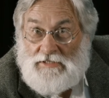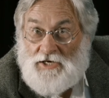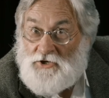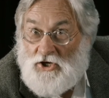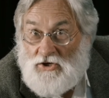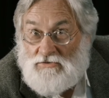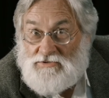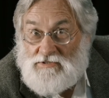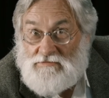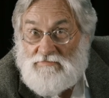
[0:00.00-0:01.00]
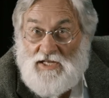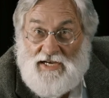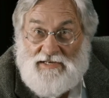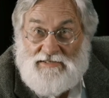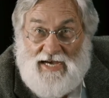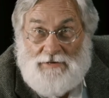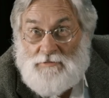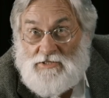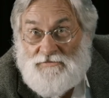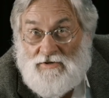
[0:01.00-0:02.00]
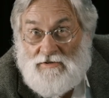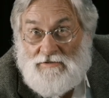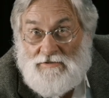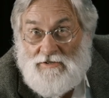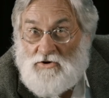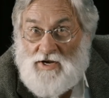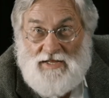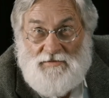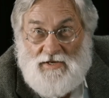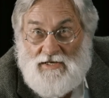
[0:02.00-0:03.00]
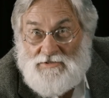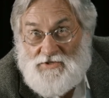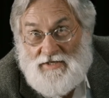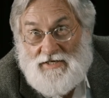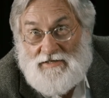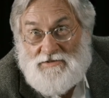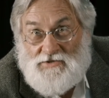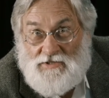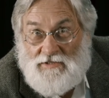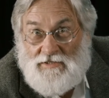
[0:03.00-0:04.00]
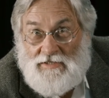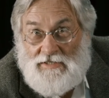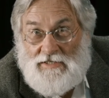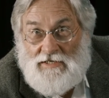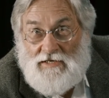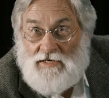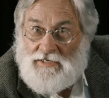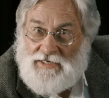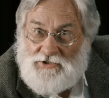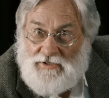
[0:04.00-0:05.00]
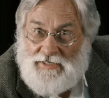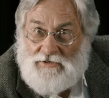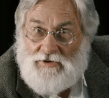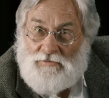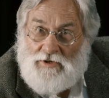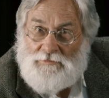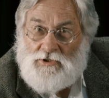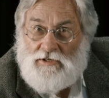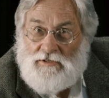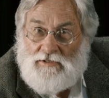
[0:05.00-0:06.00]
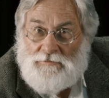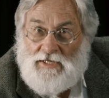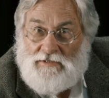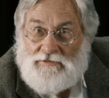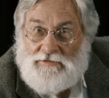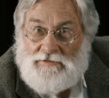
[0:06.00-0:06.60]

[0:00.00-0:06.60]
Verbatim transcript: a nose, light, atmosphere, or anything else the eye can see, get your head around what I'm talking about.